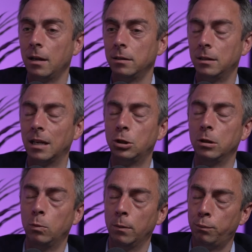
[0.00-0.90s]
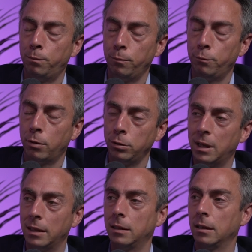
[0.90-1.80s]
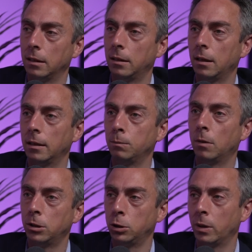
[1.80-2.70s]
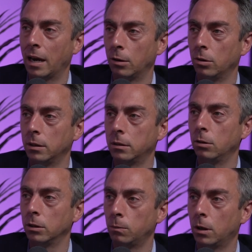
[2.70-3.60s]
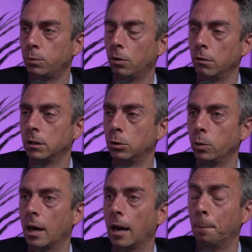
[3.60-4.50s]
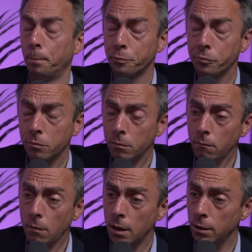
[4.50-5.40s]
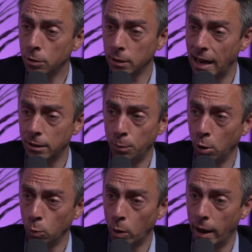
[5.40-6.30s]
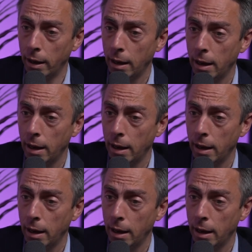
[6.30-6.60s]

So essentially, we're processing as much as we can on this, doing as much progress as we can to get to the point where